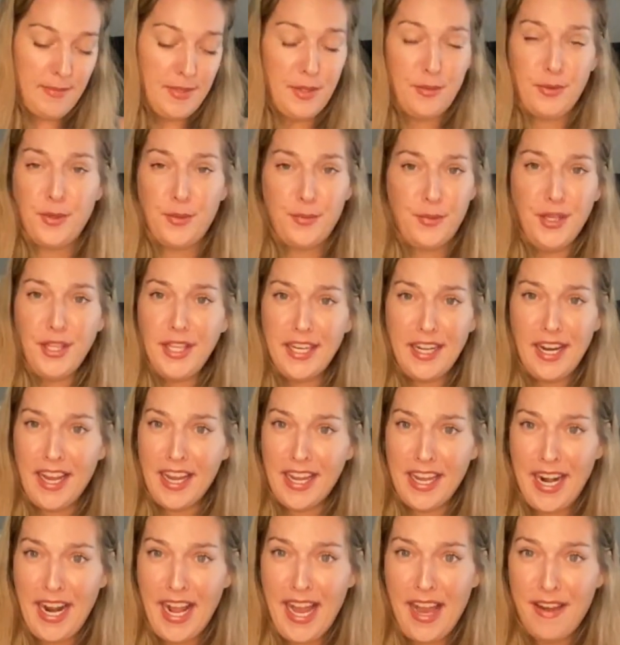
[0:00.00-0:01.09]
So we're really not
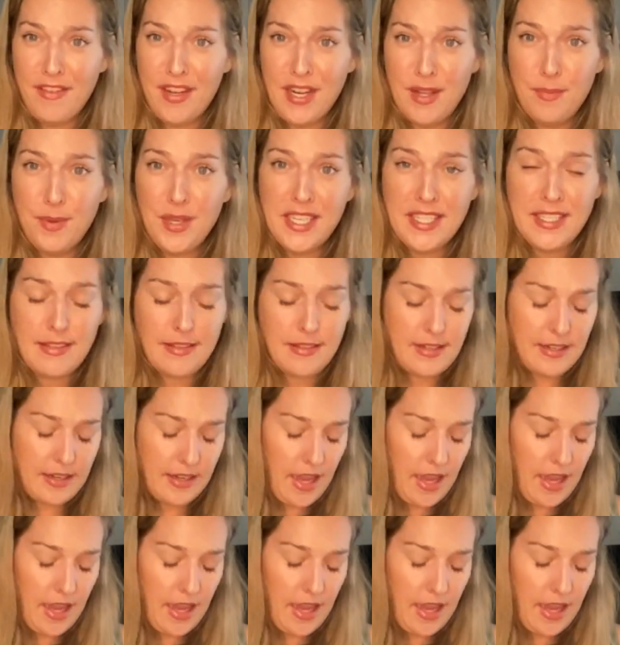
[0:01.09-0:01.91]
gonna have any places to